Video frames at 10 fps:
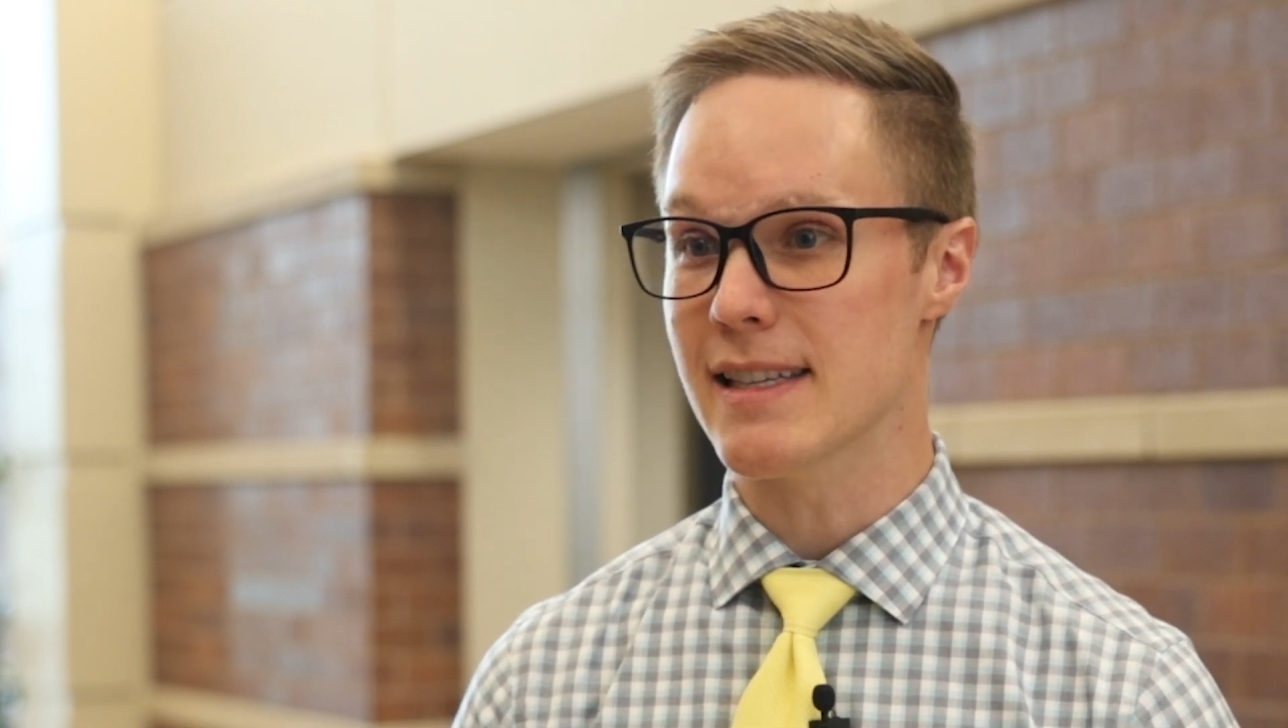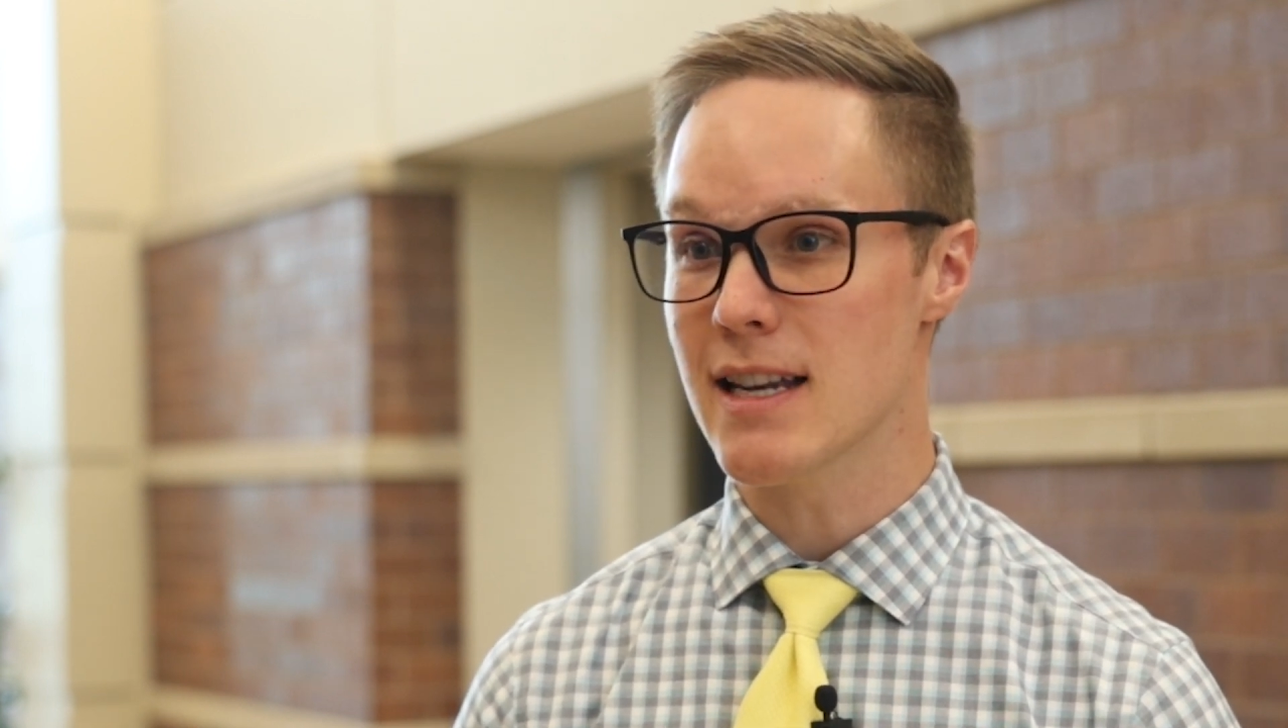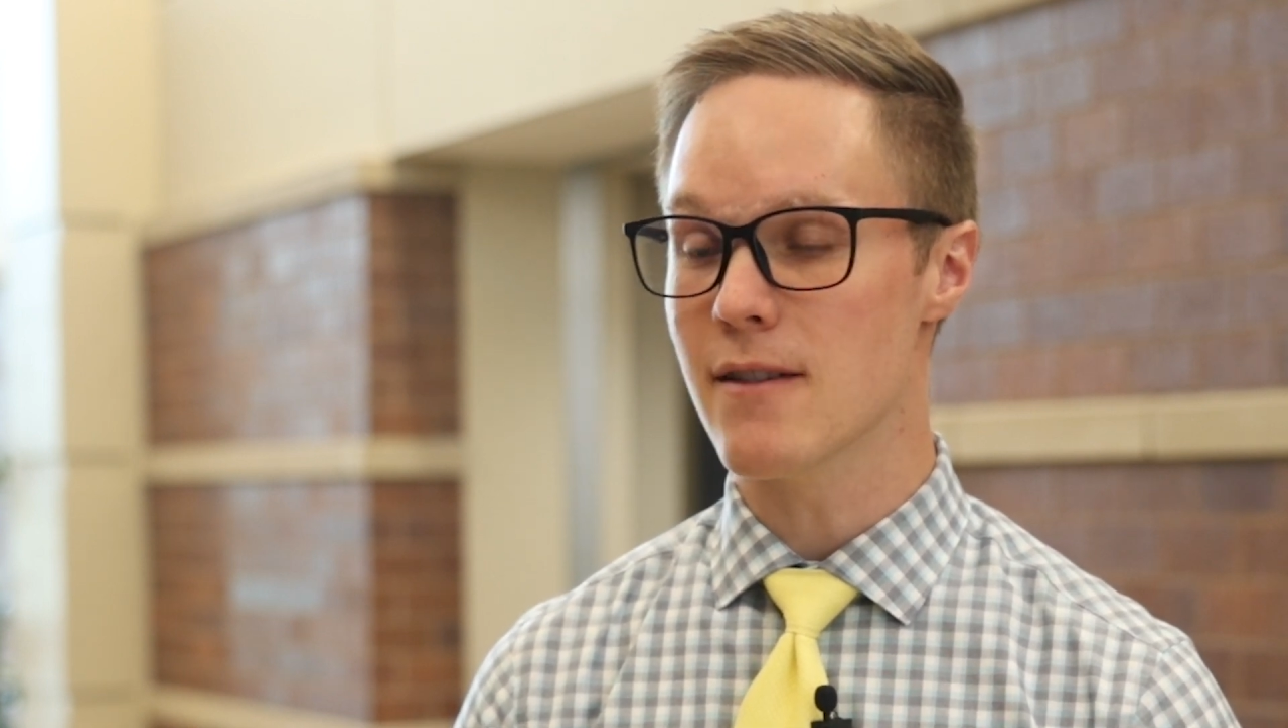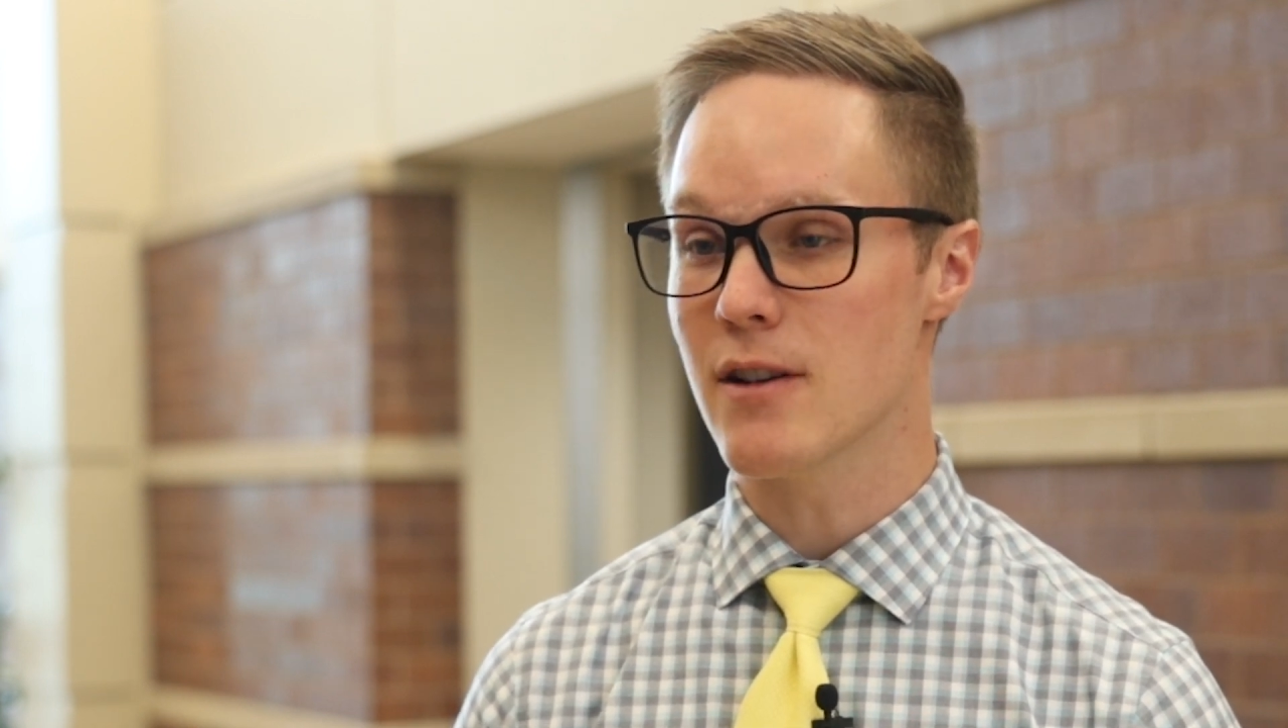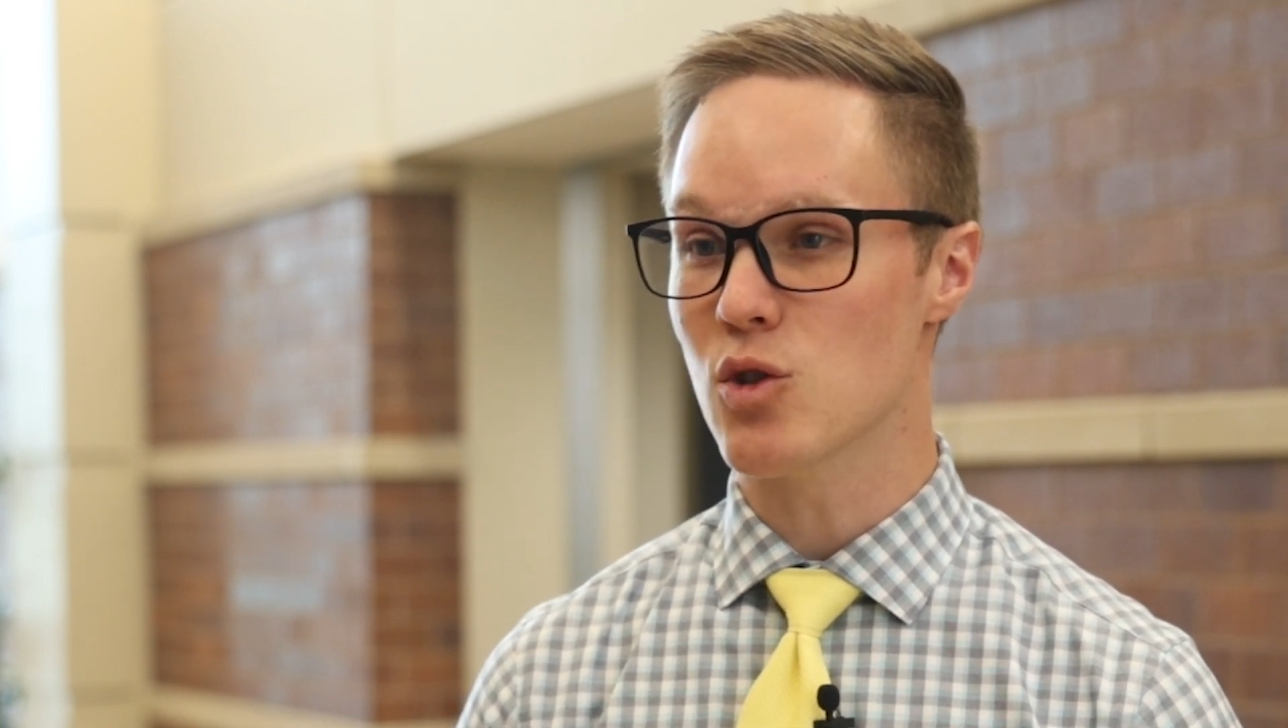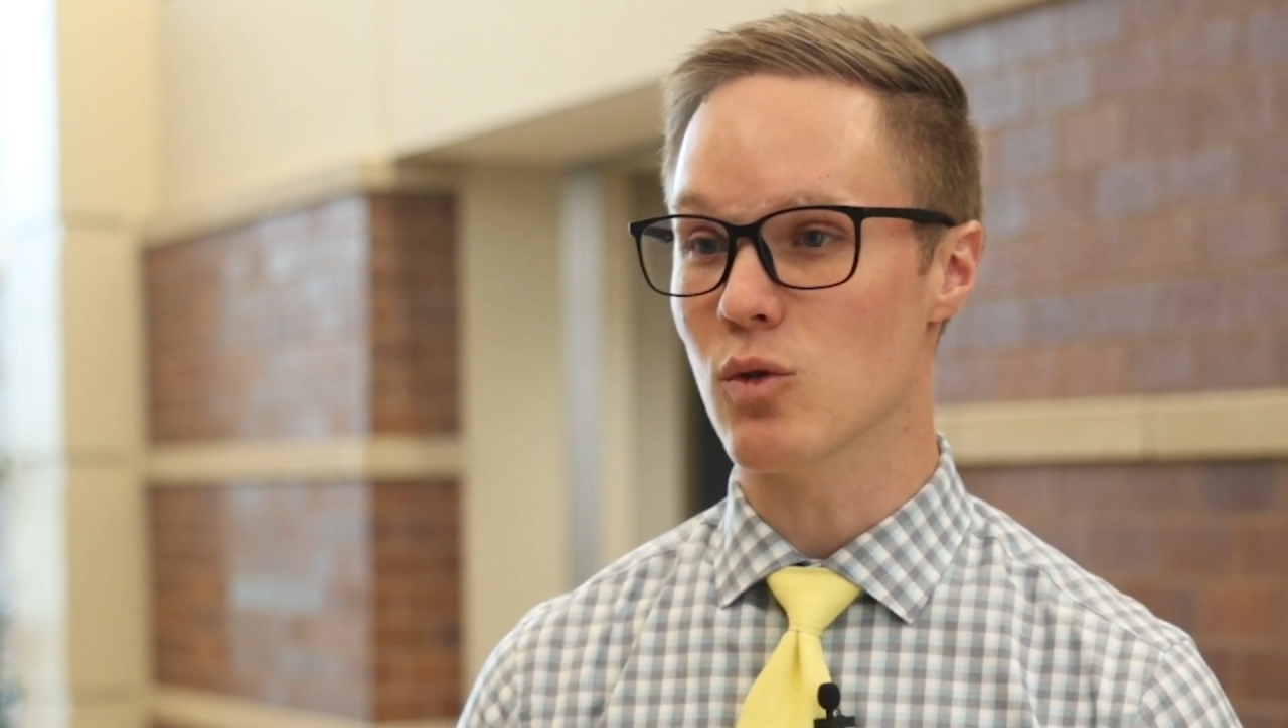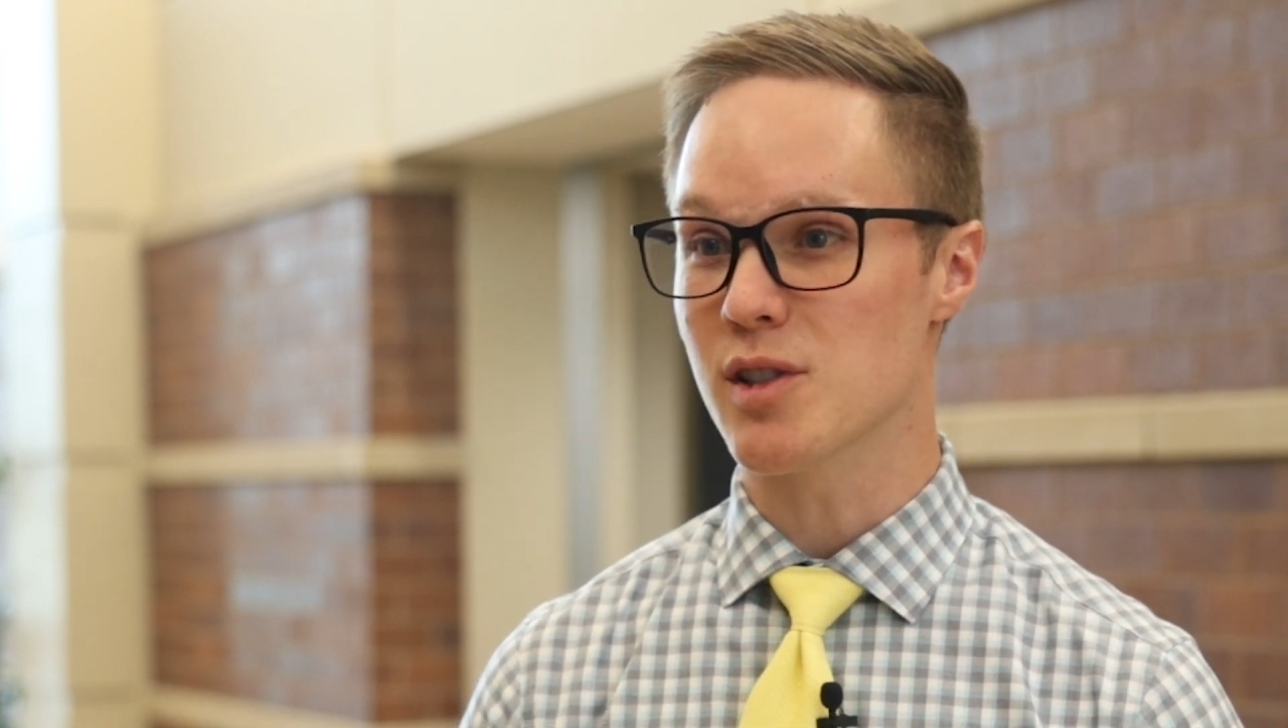individual